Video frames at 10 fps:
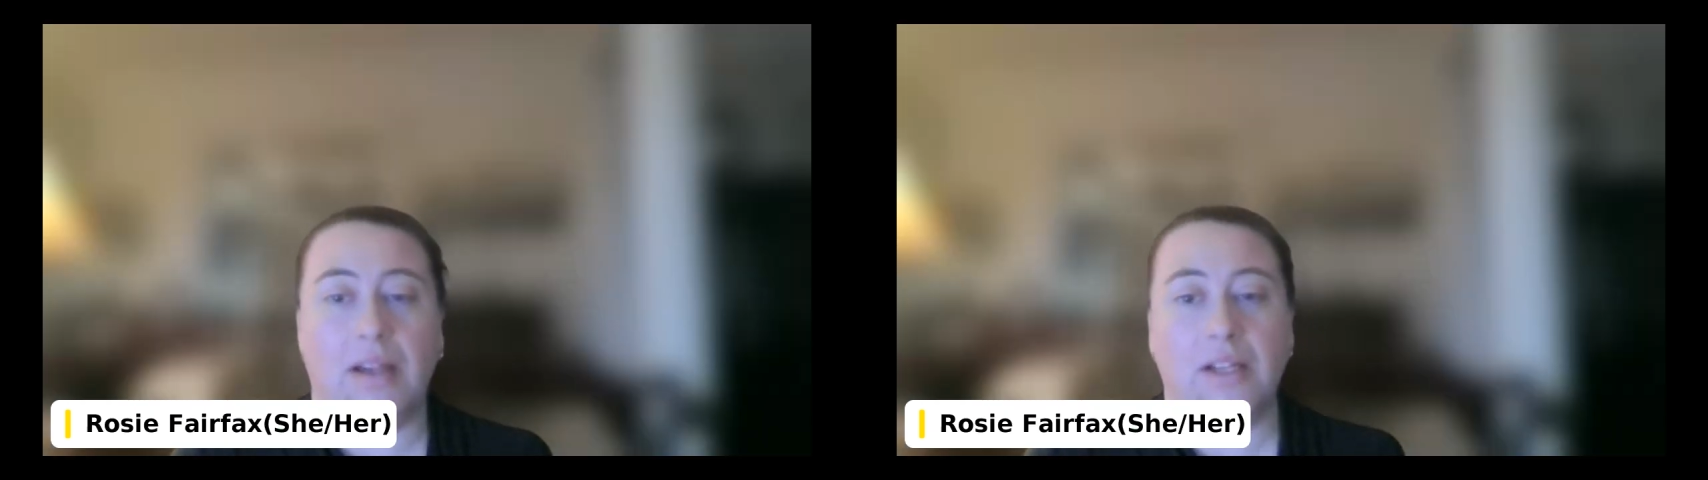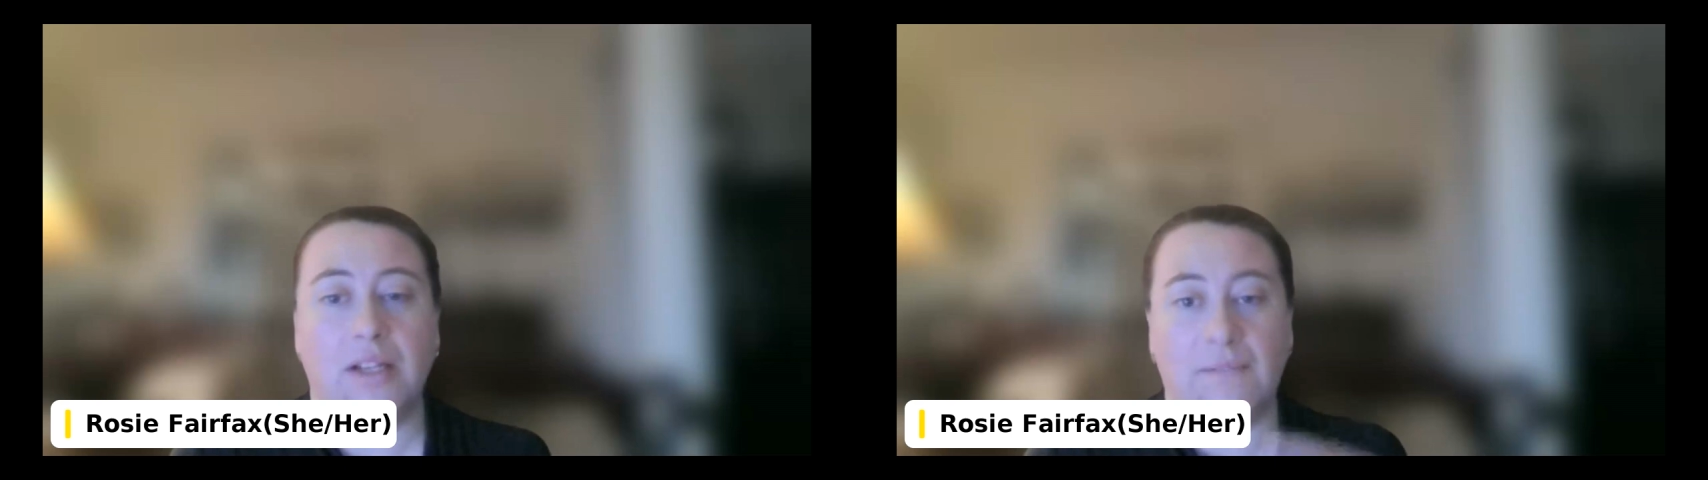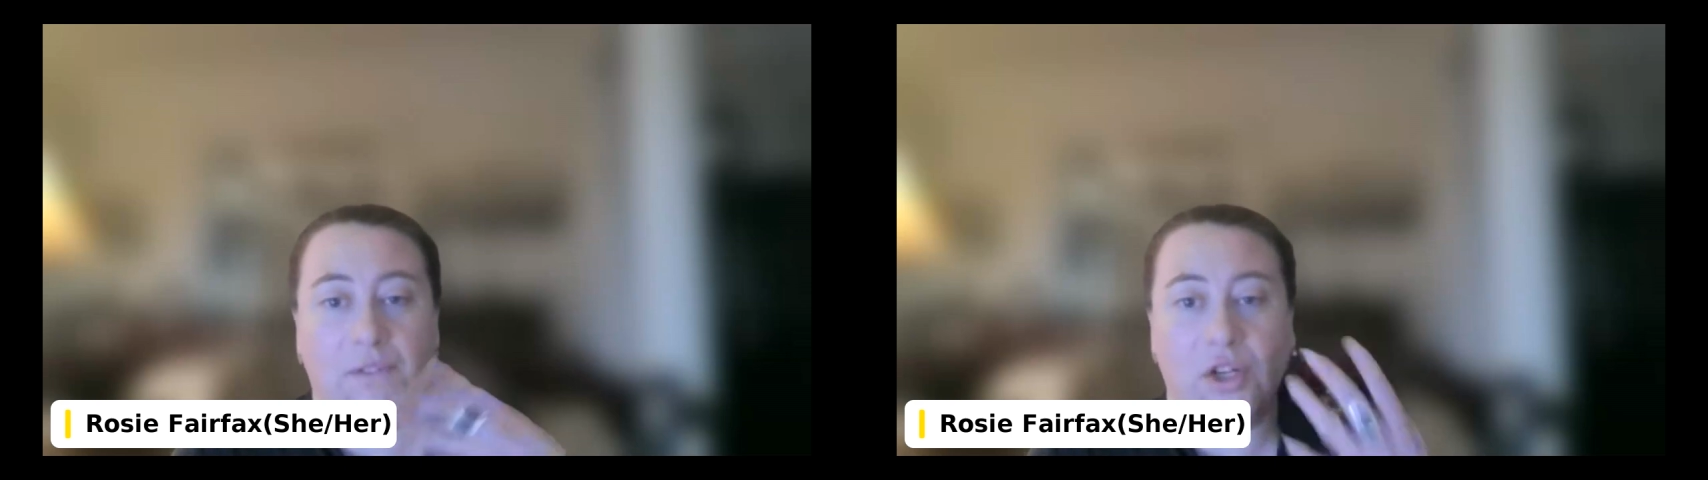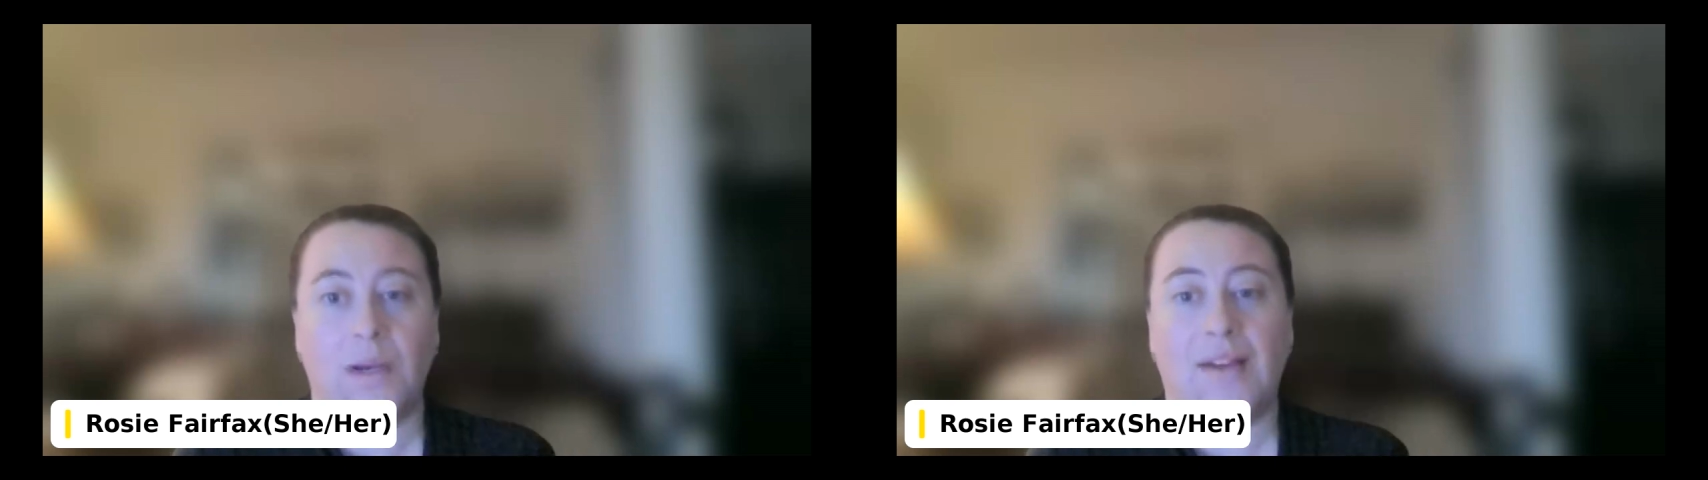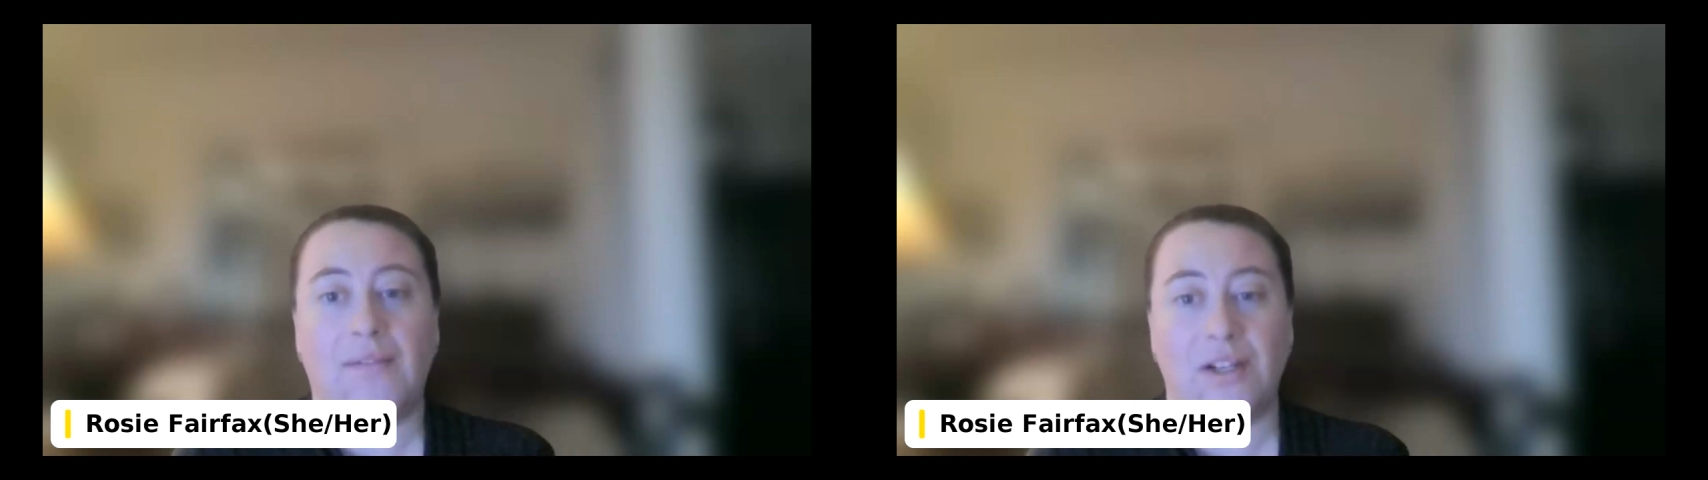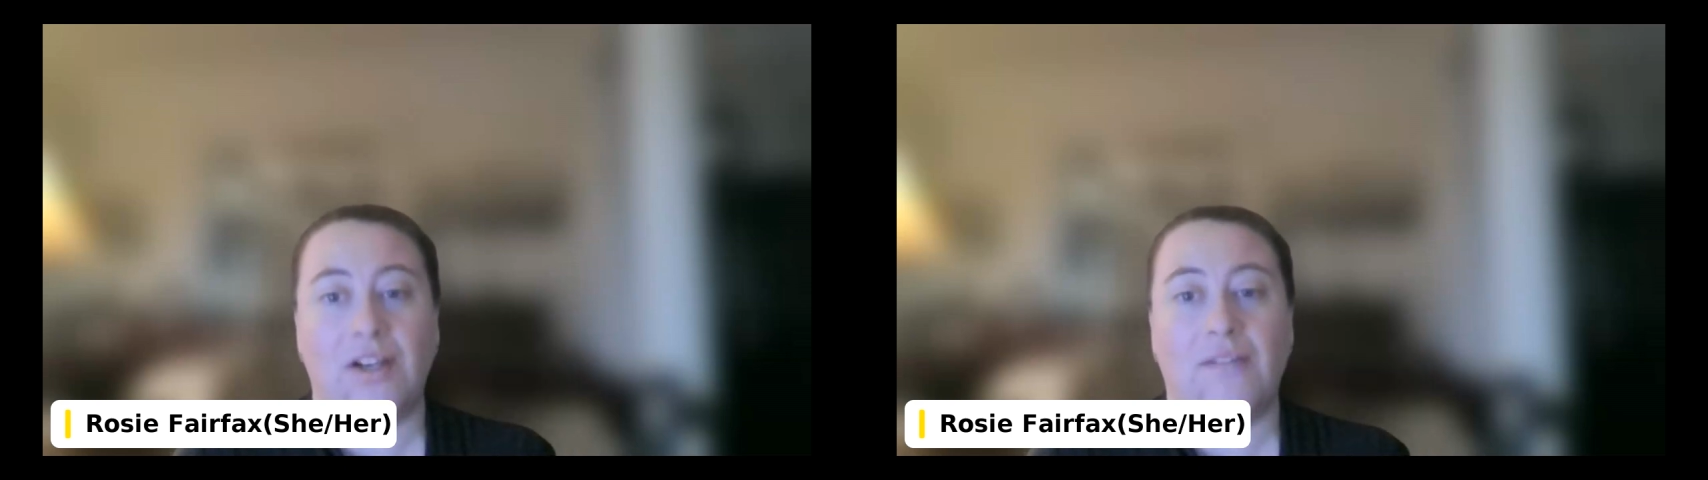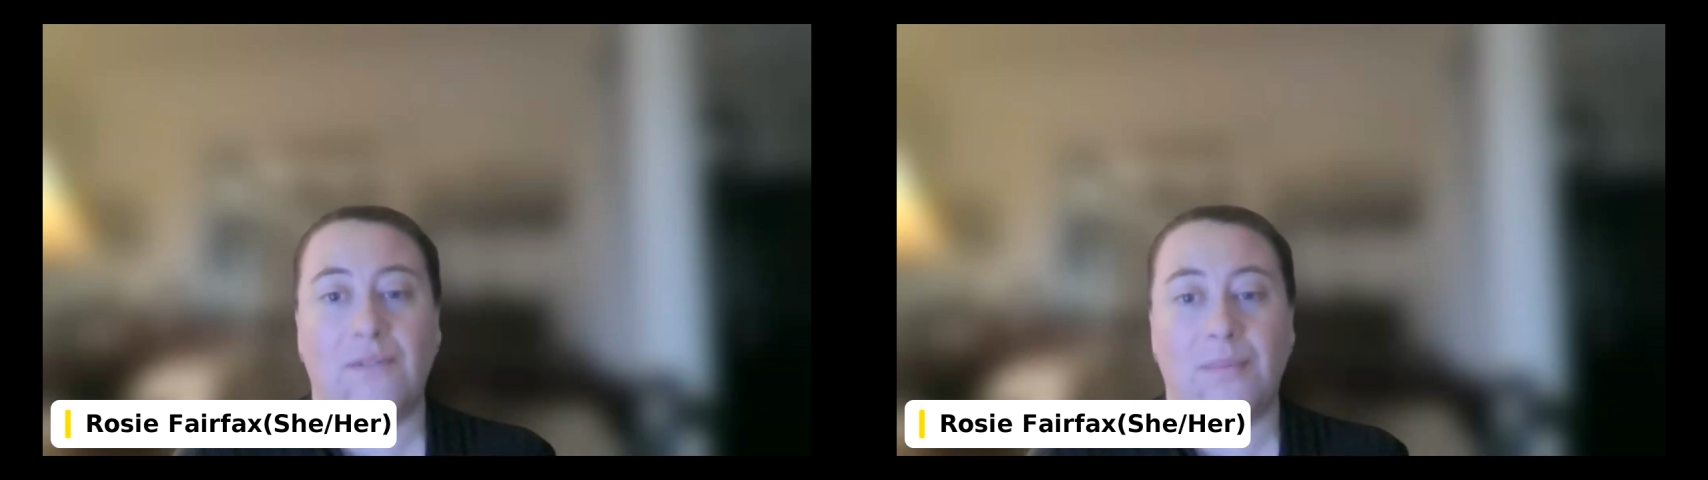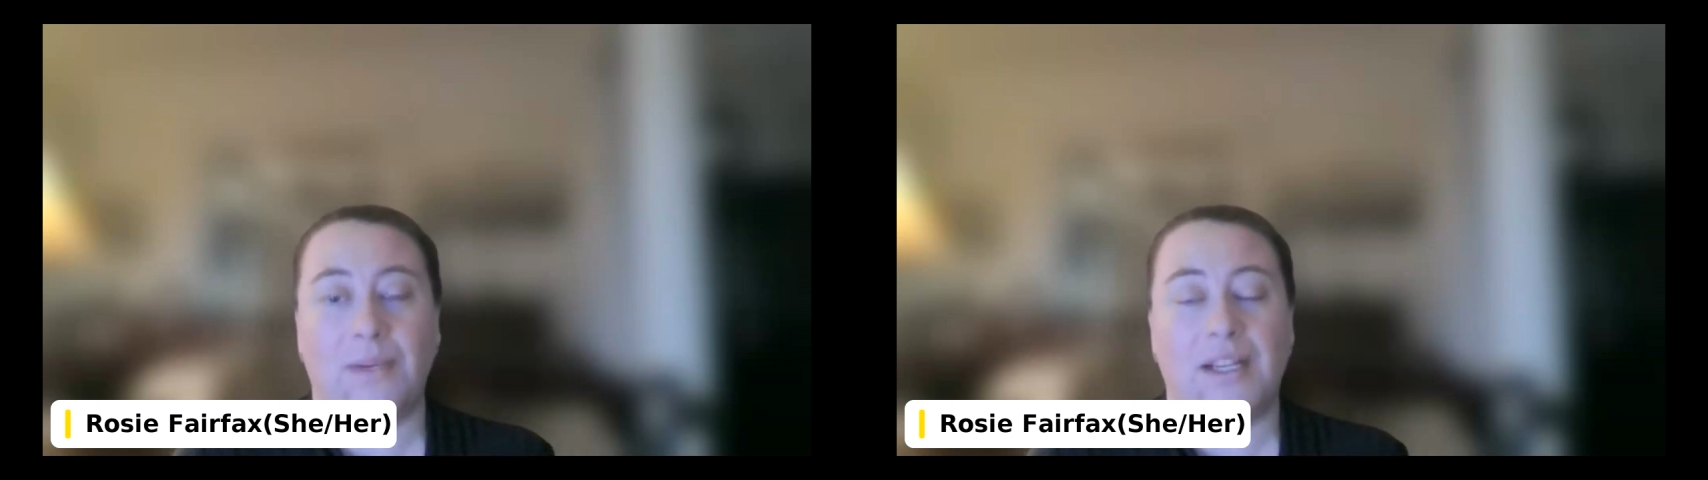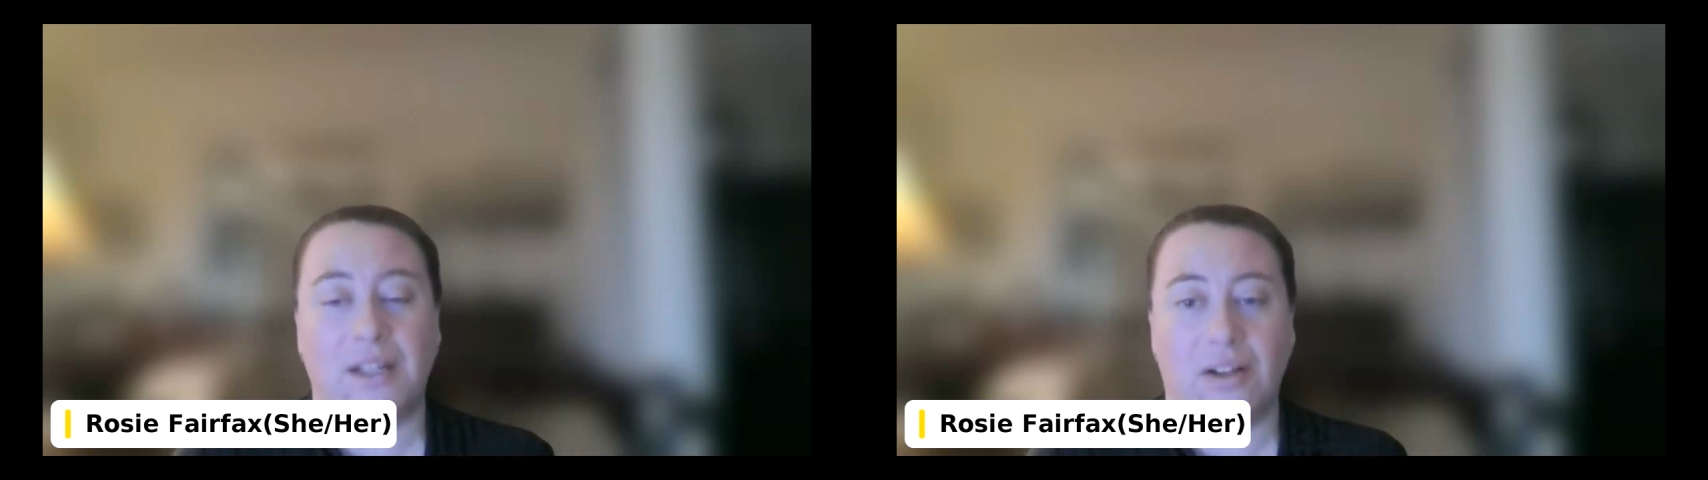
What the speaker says: If you haven't learned from it